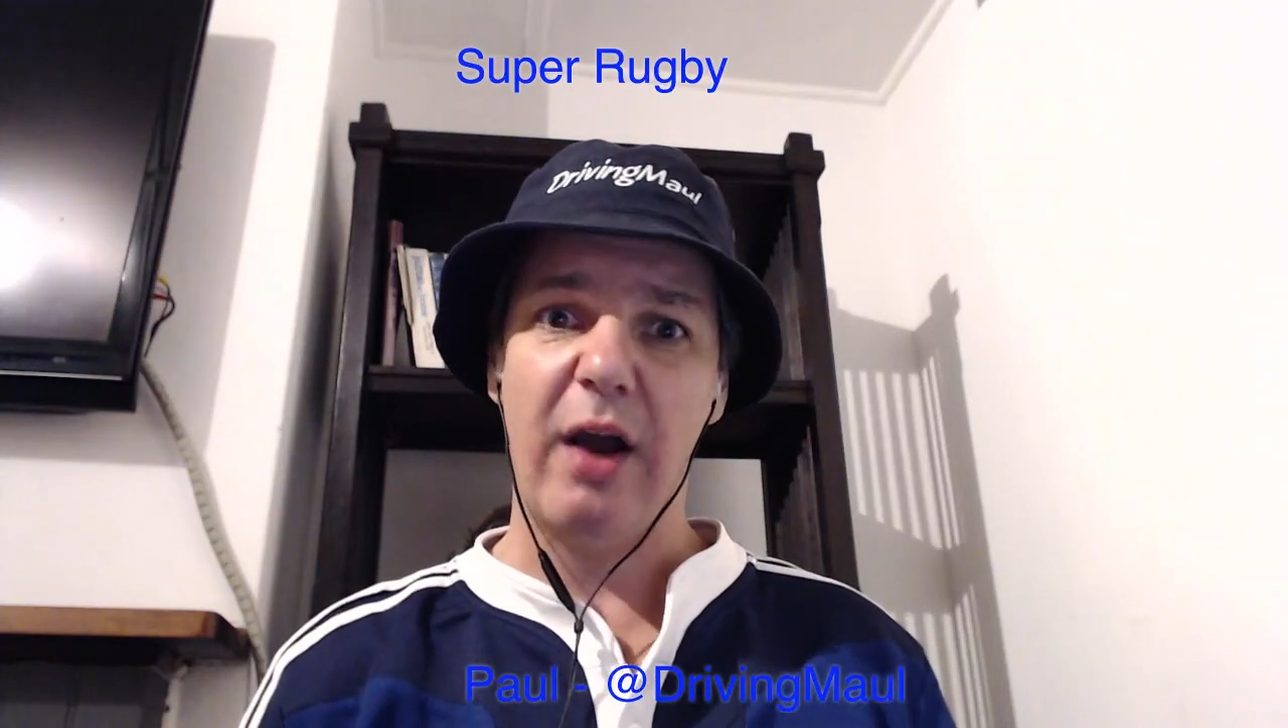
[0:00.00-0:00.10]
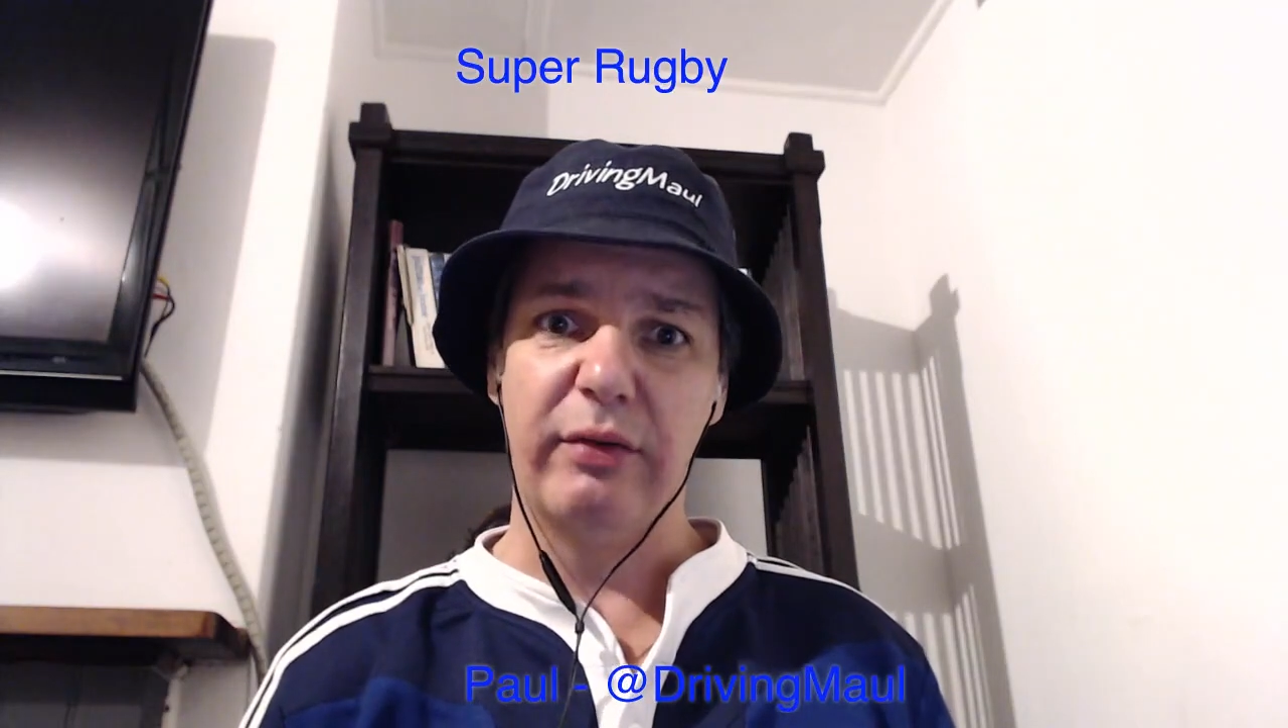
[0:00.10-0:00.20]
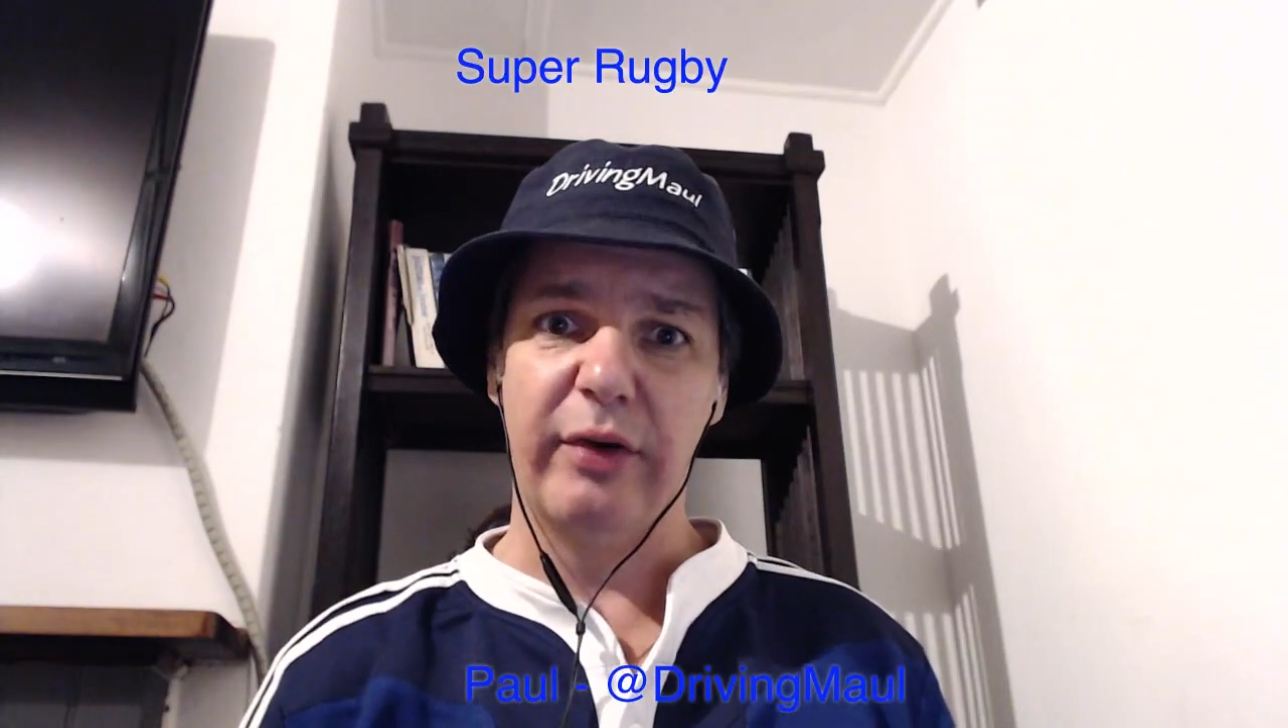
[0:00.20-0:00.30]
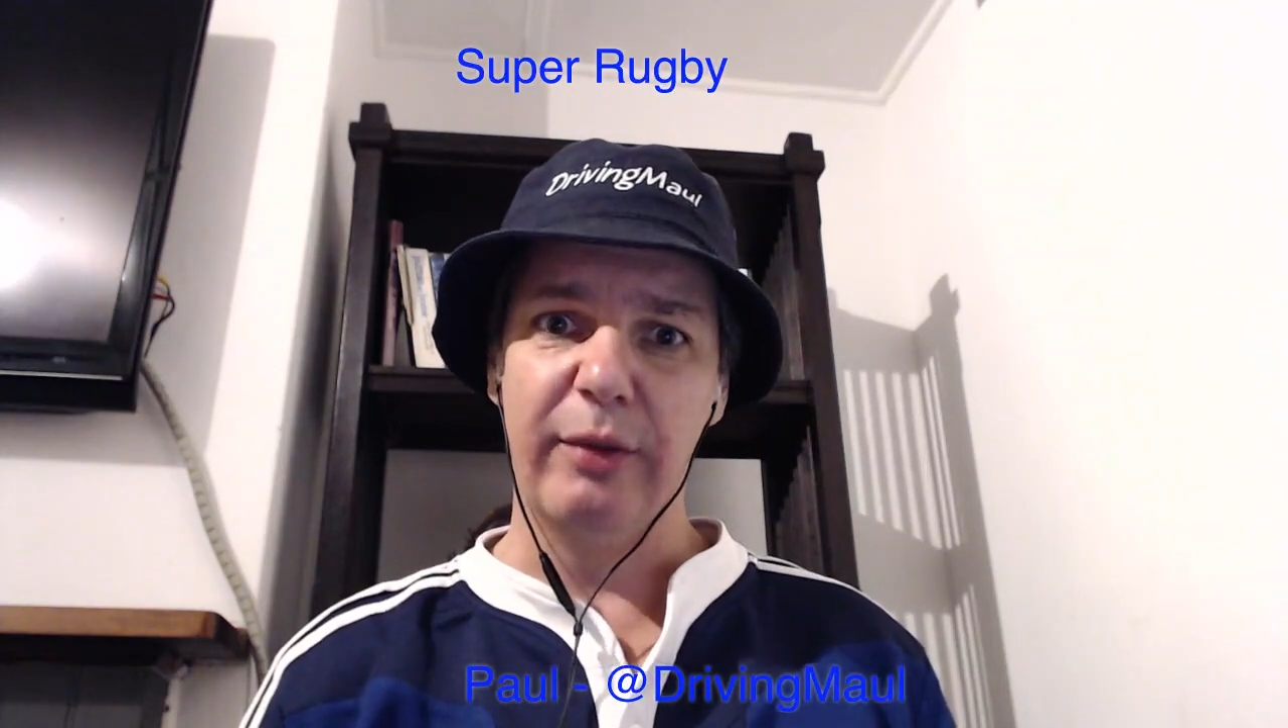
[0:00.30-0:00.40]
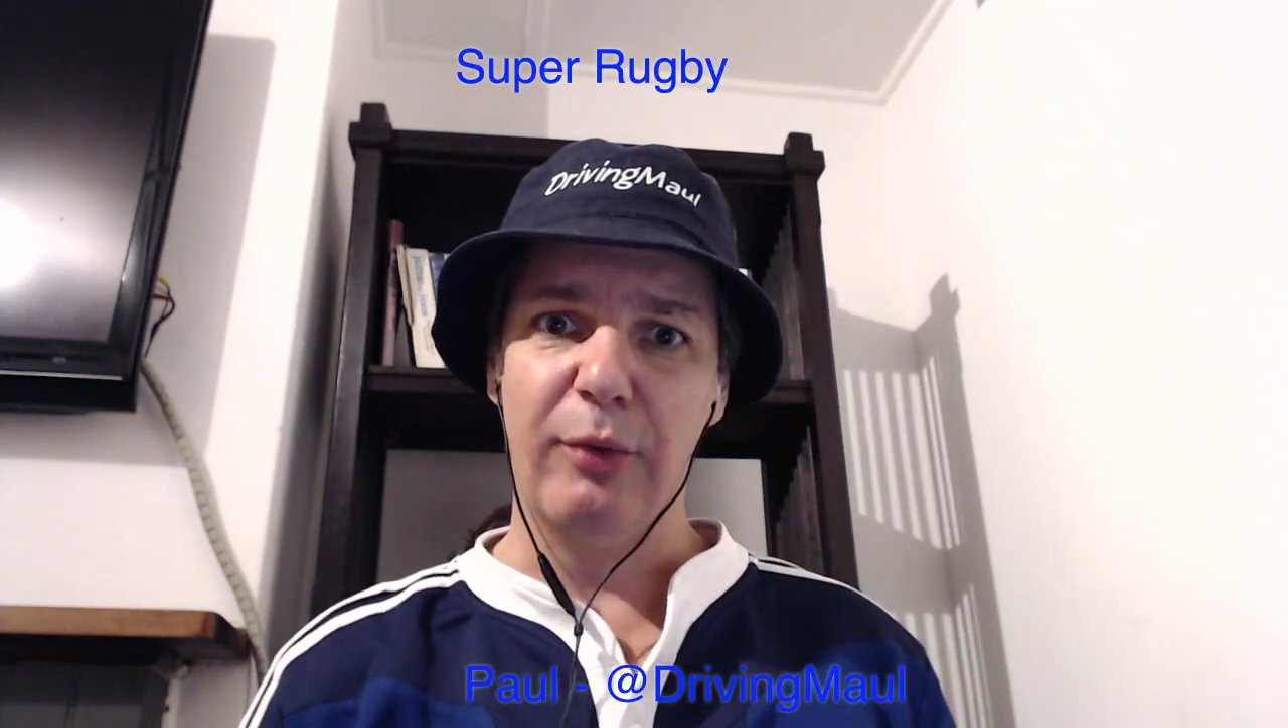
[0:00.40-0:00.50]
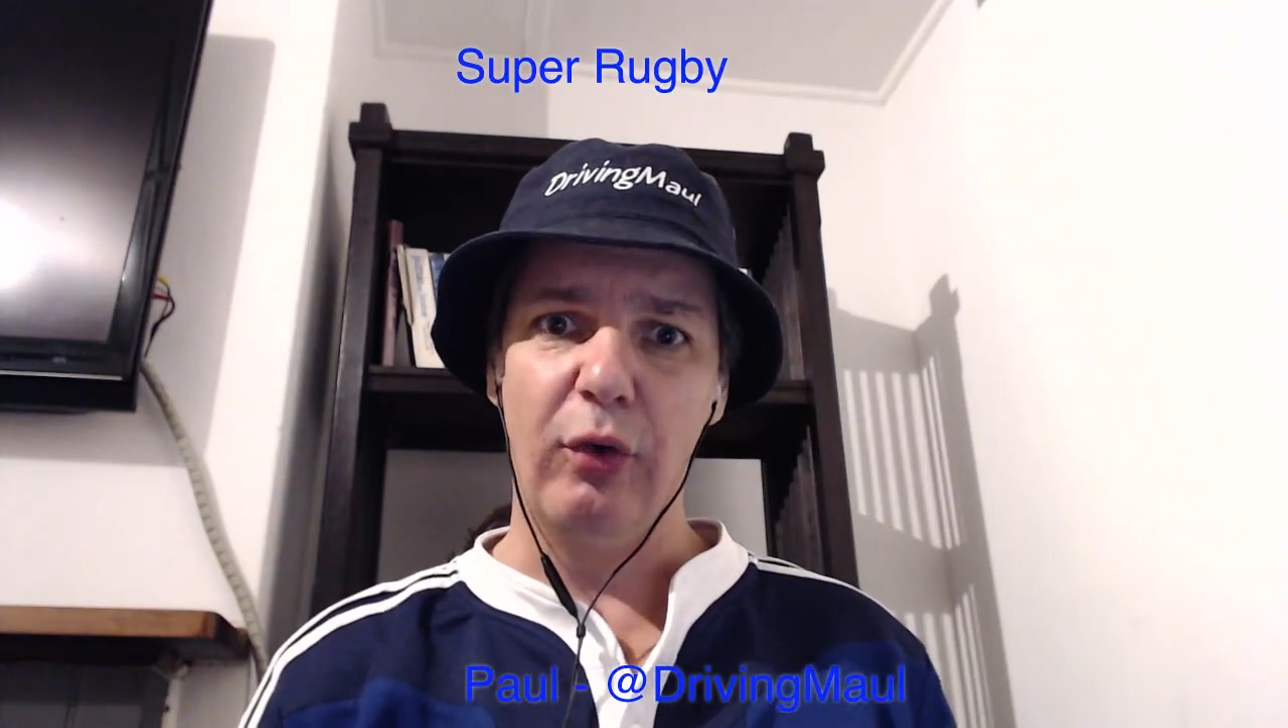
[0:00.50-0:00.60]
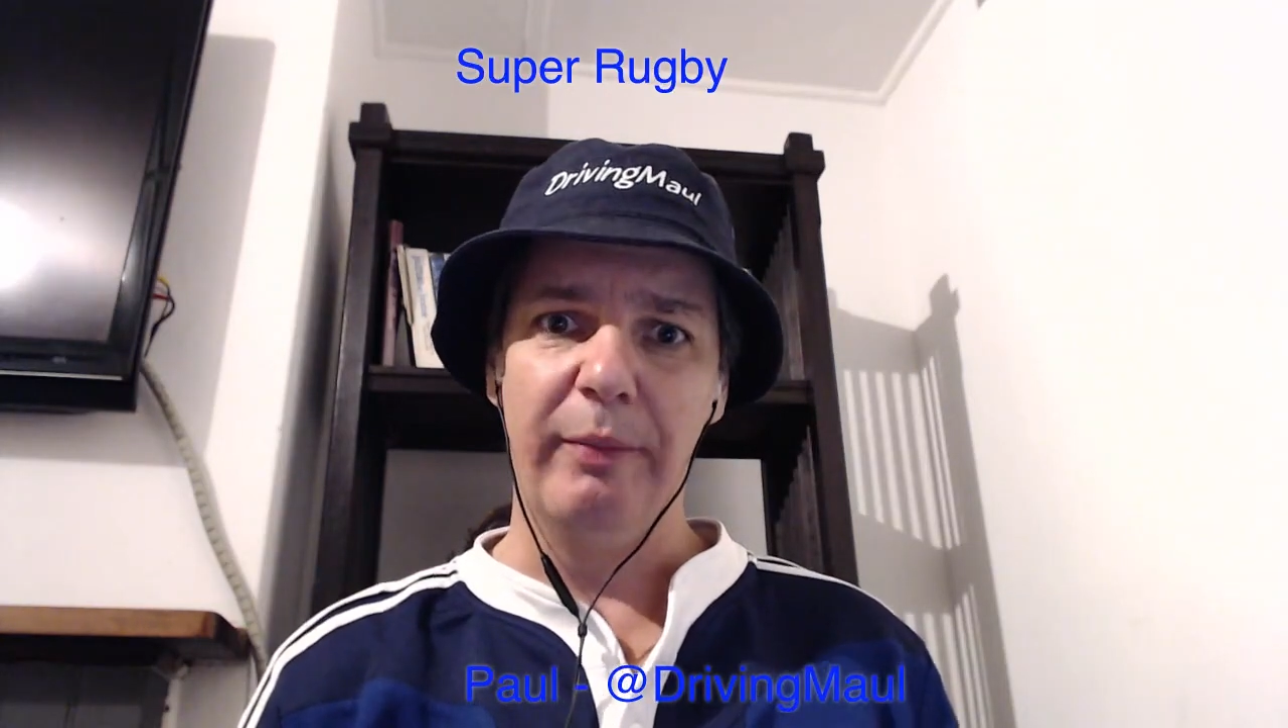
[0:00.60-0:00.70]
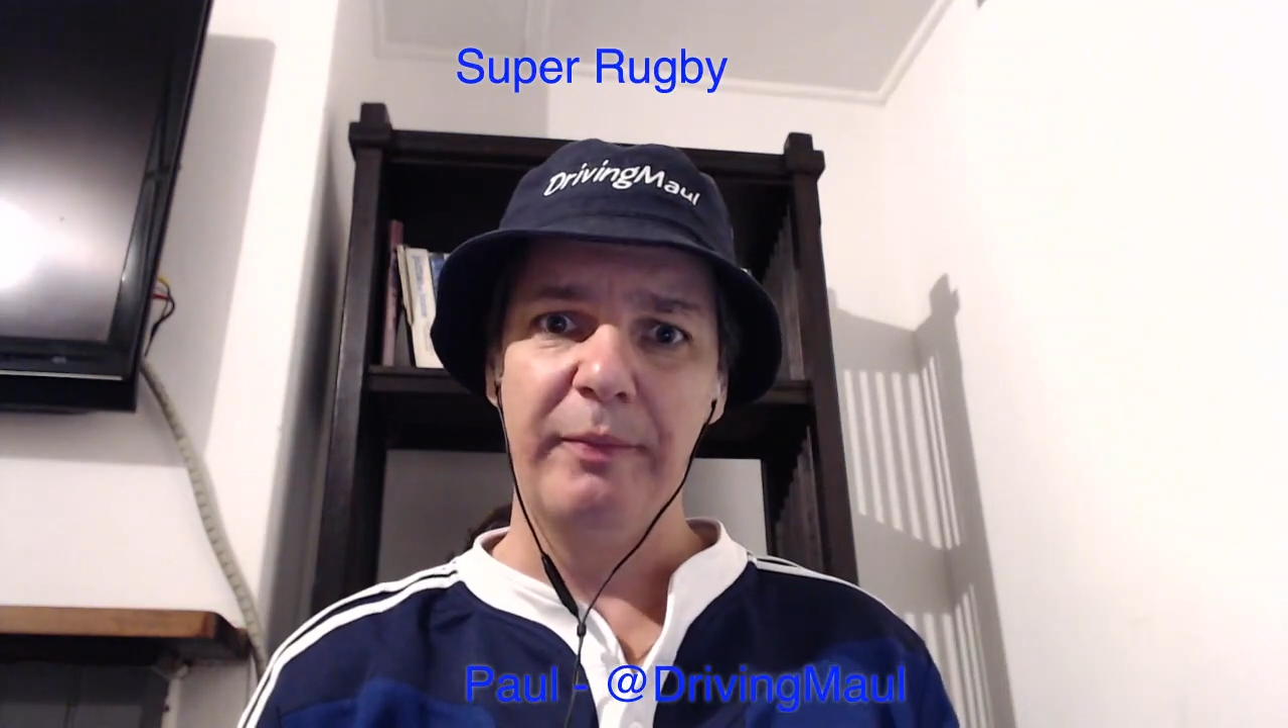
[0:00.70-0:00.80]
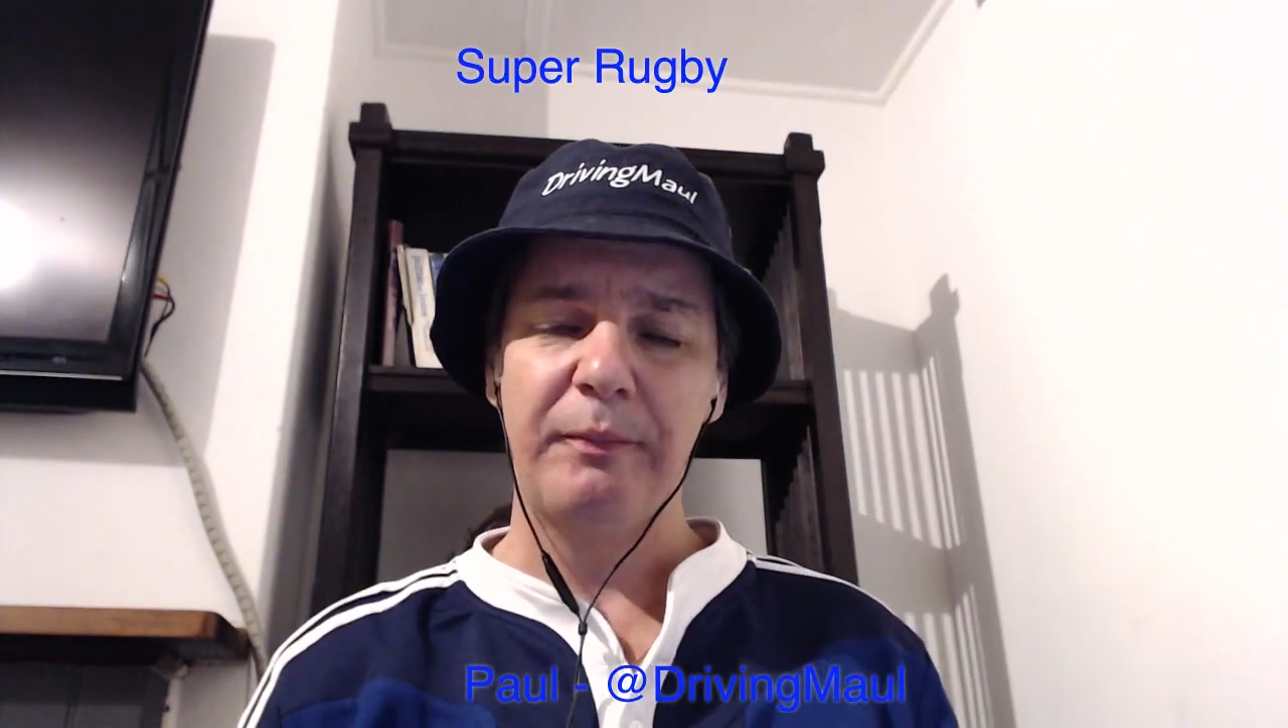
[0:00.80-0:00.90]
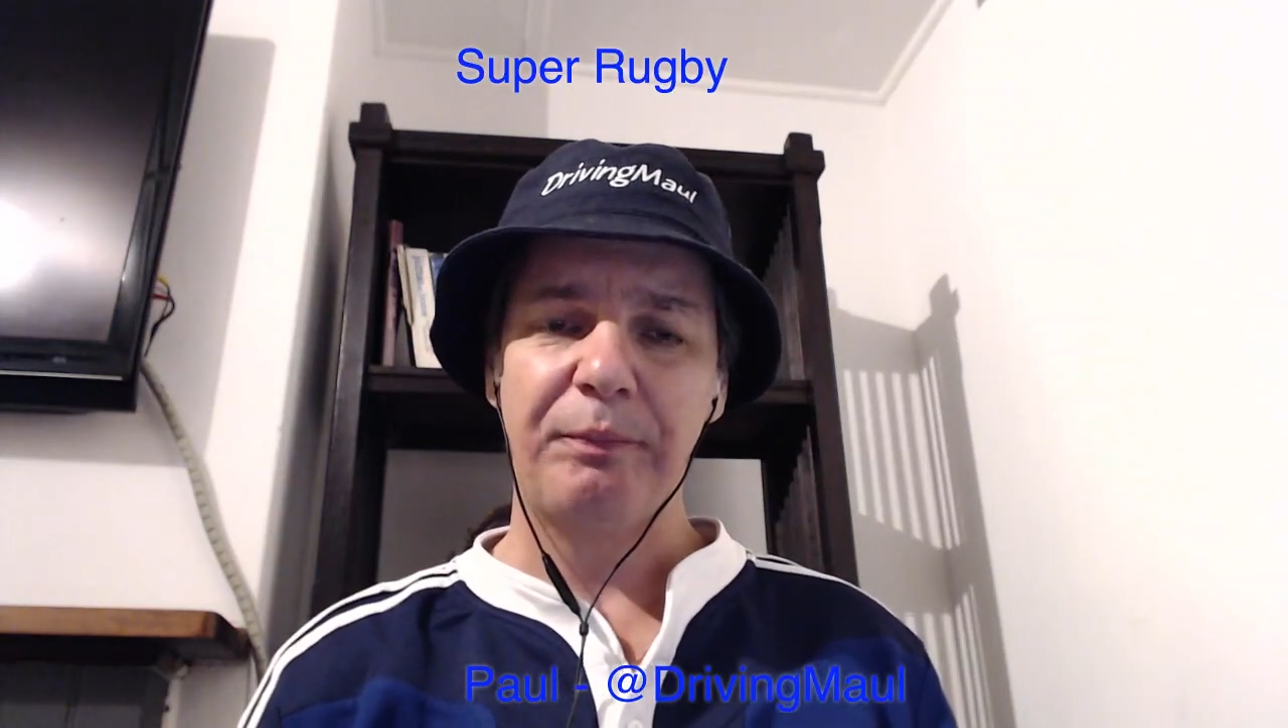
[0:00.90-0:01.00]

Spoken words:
overrun the ball